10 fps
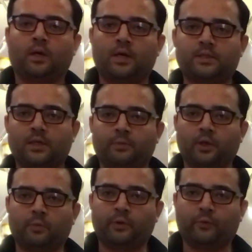Assalamu
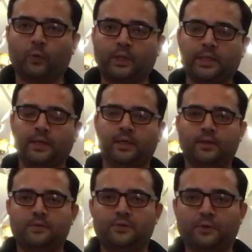alaikum everyone.
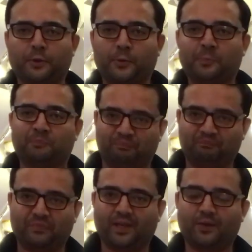So
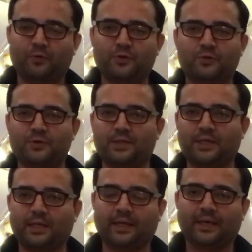good to
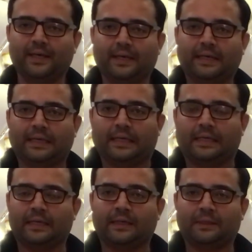see
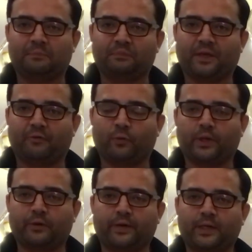
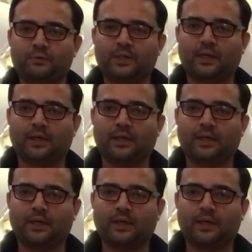everyone around.